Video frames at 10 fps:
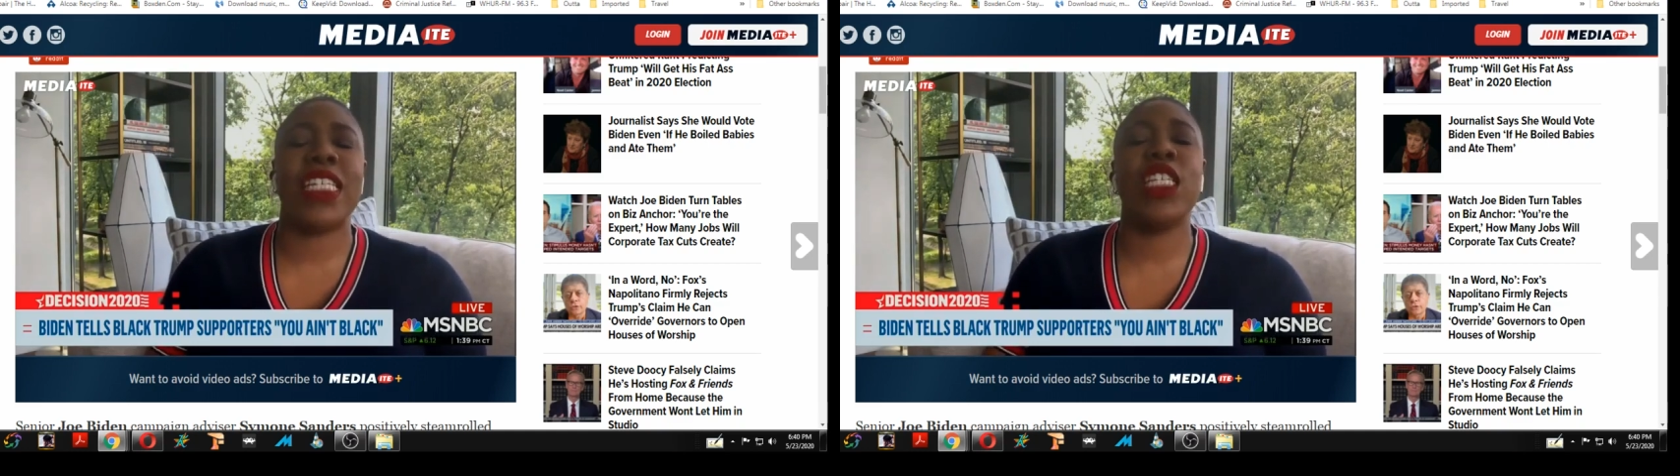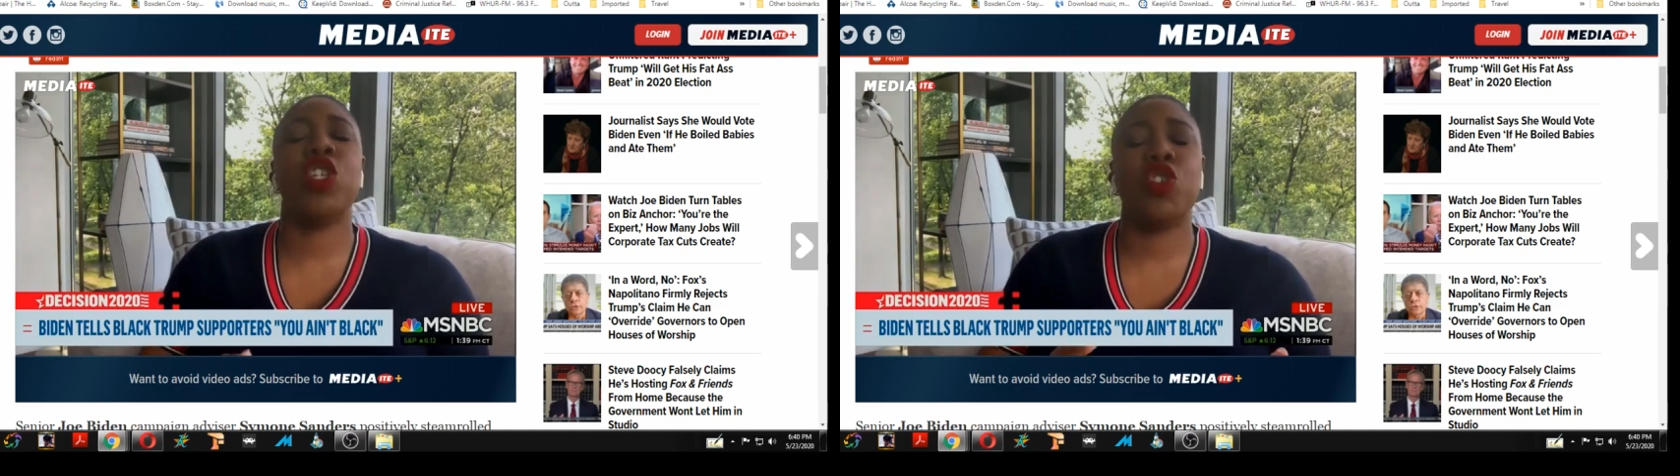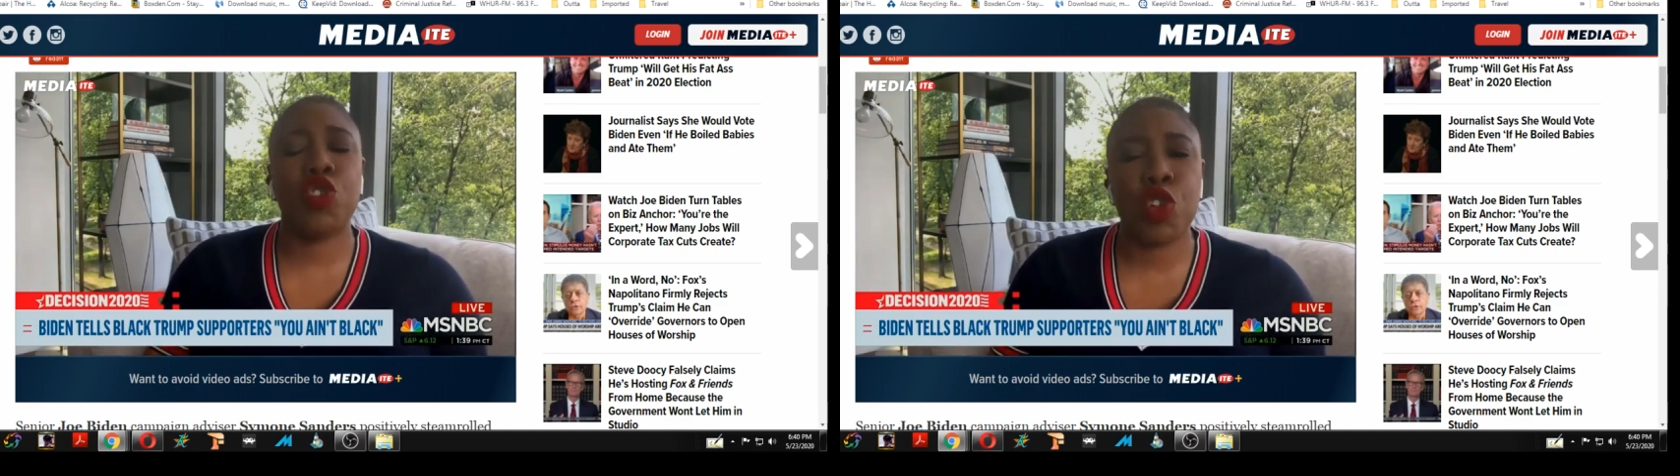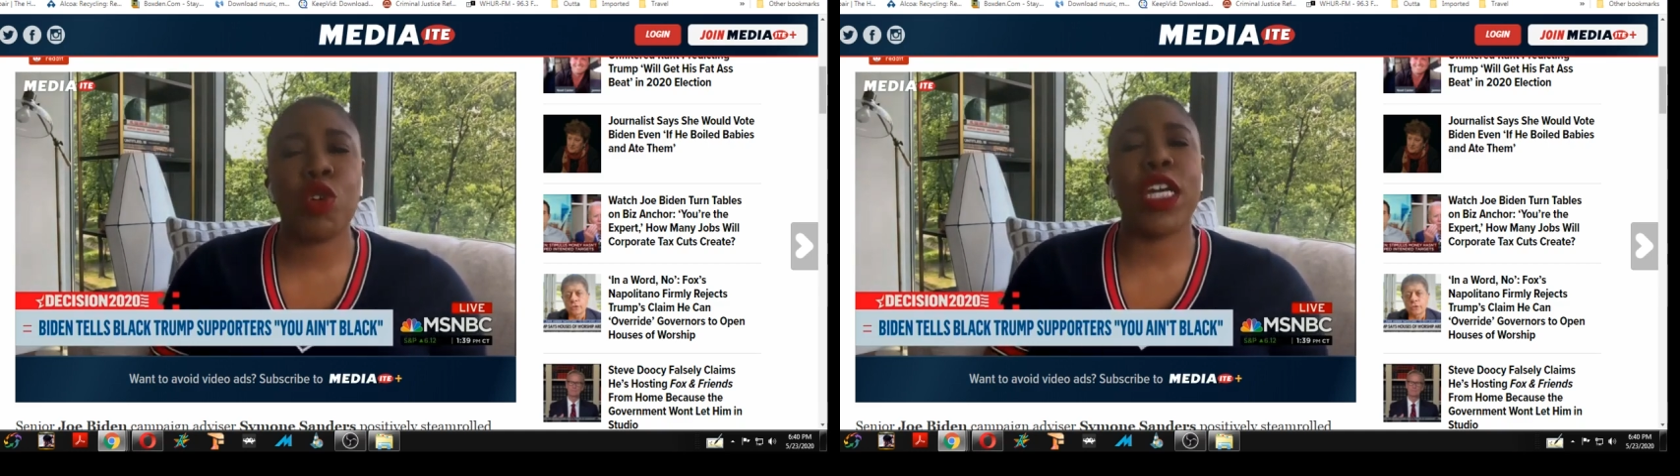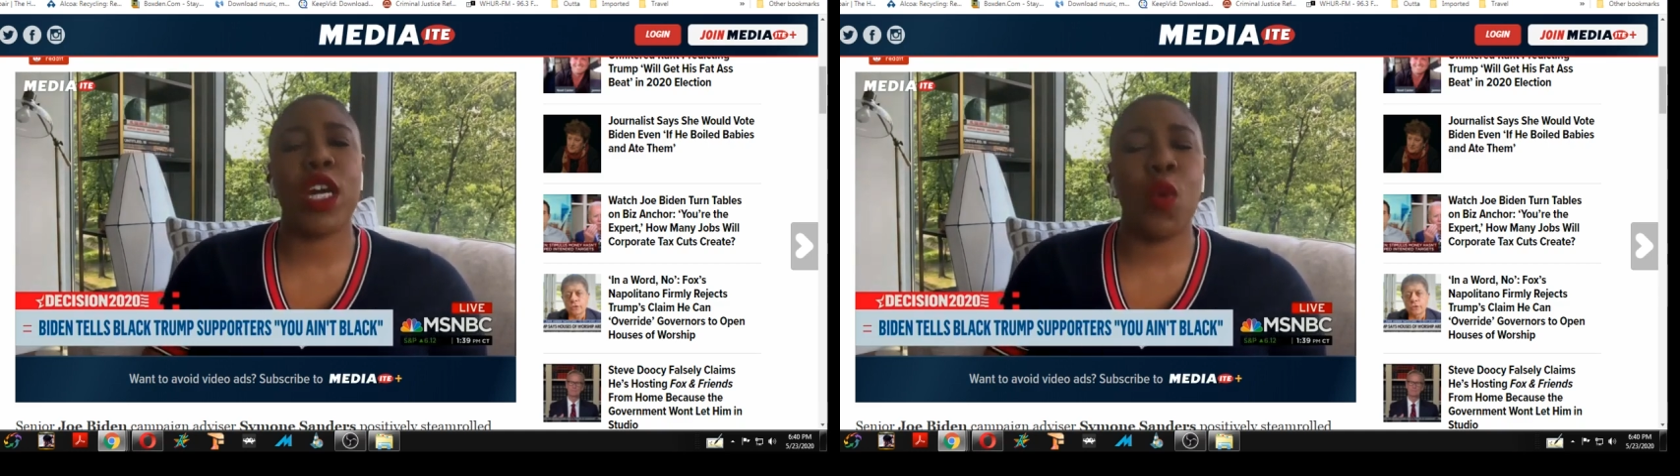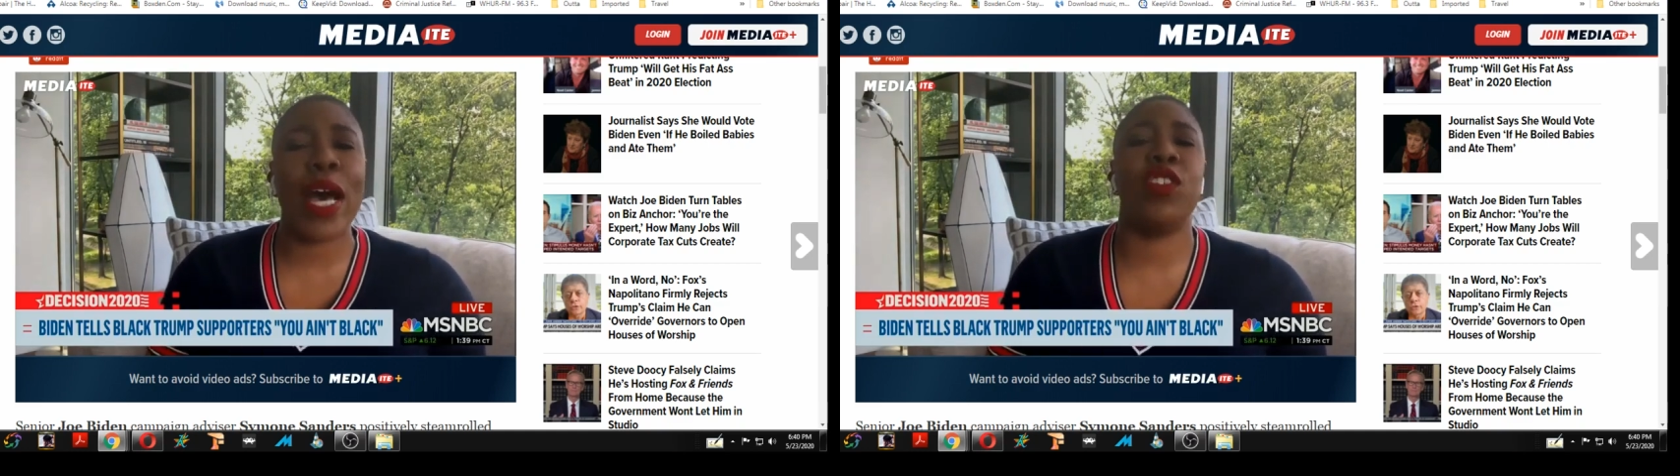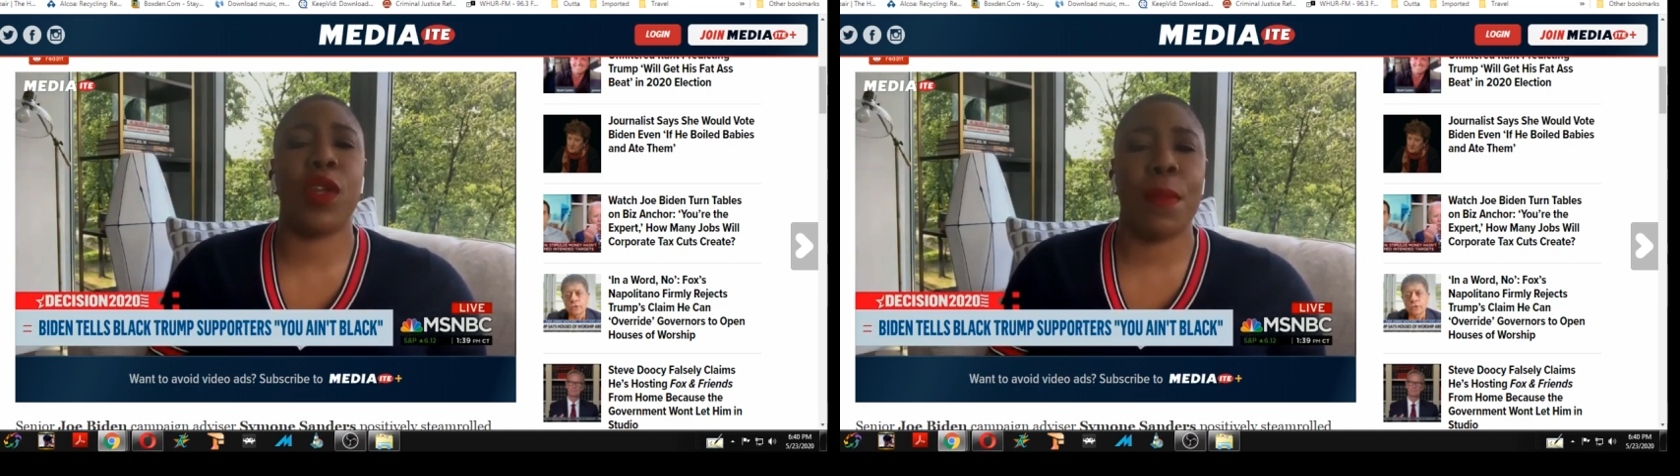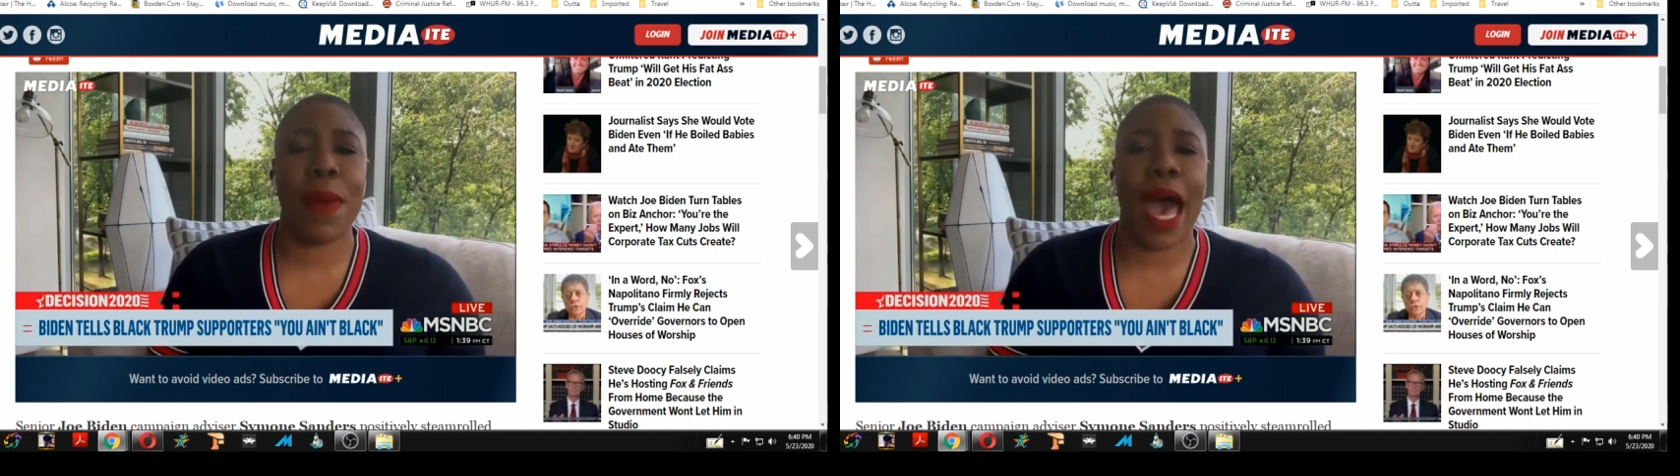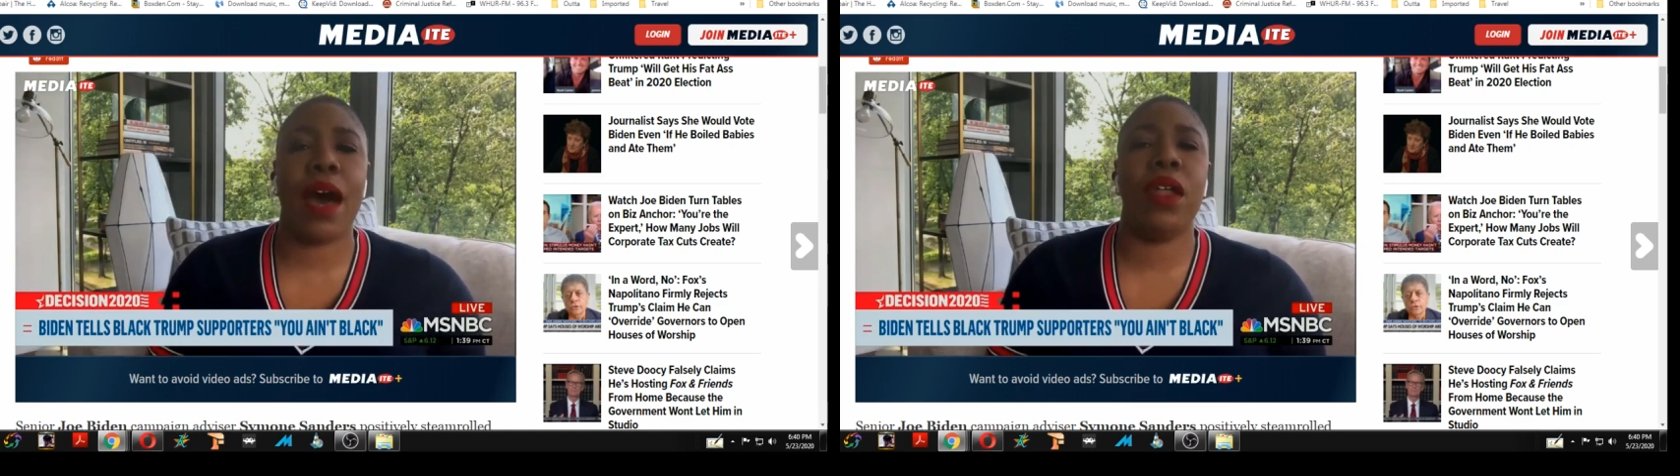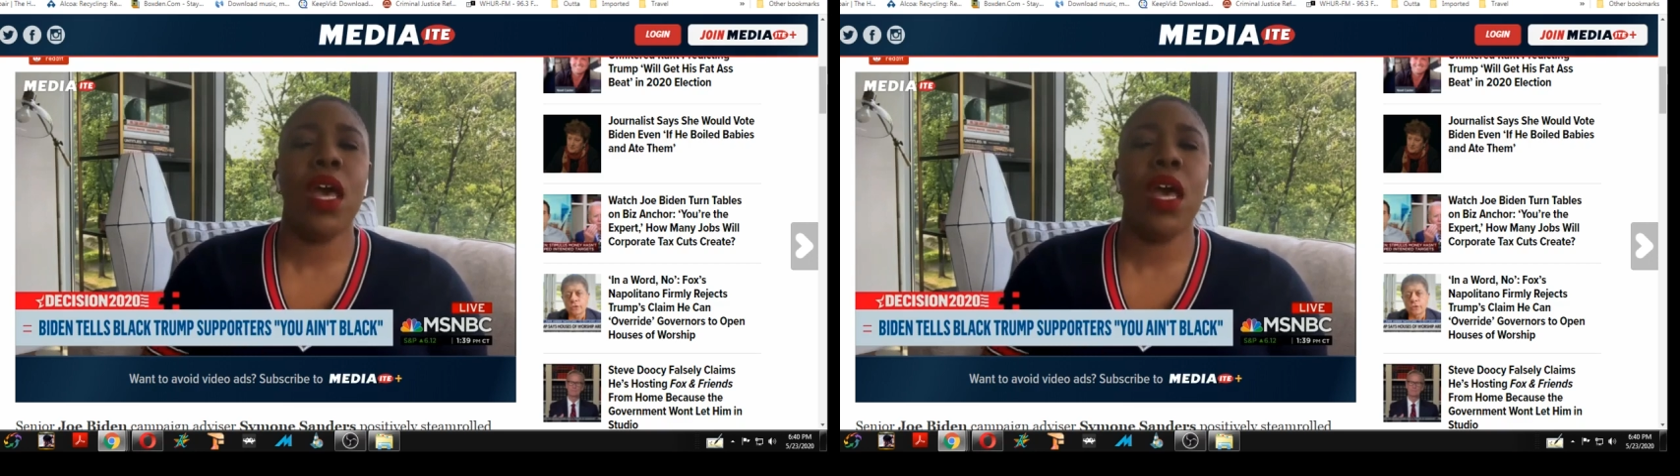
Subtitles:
This is truly a question about,